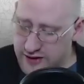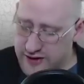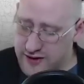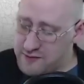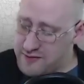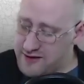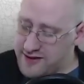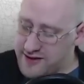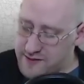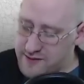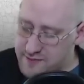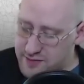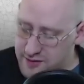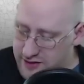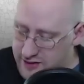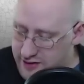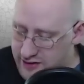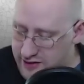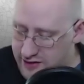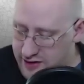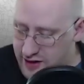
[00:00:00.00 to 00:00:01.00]
to Mincy Burton
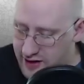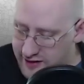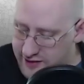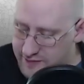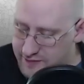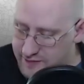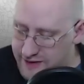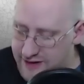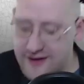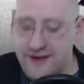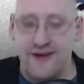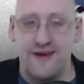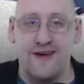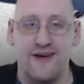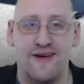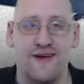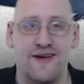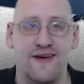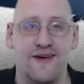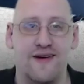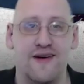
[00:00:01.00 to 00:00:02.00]
and her husband,
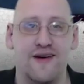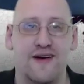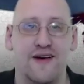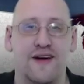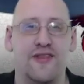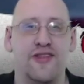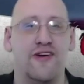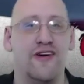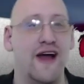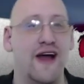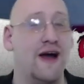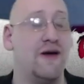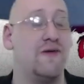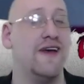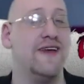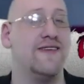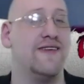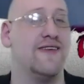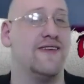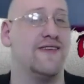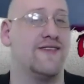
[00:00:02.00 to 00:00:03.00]
they're not
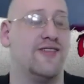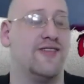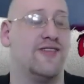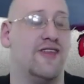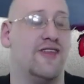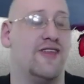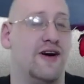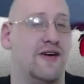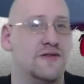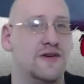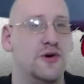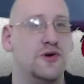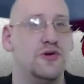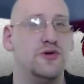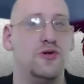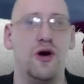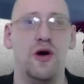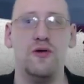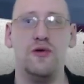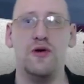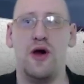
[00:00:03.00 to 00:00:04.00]
racist, though.
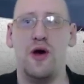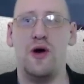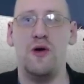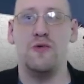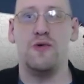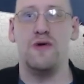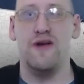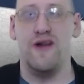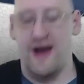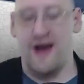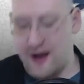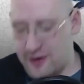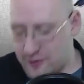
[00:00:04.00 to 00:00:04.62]
No, no, we're not